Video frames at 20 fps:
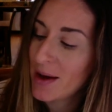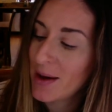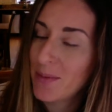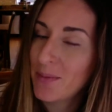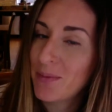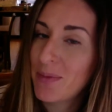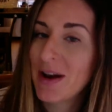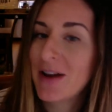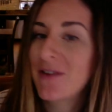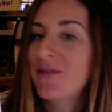
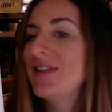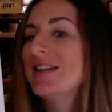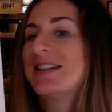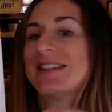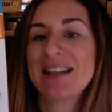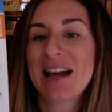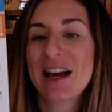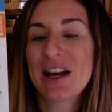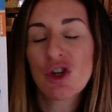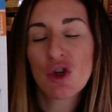But if it's
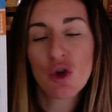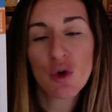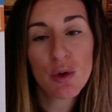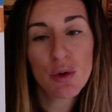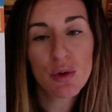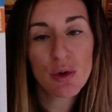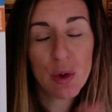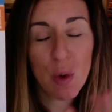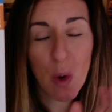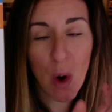not true,
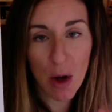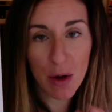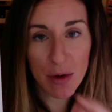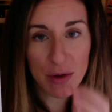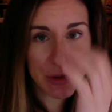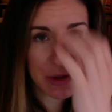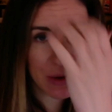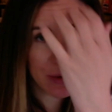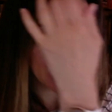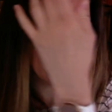you
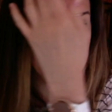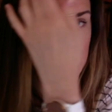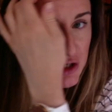also need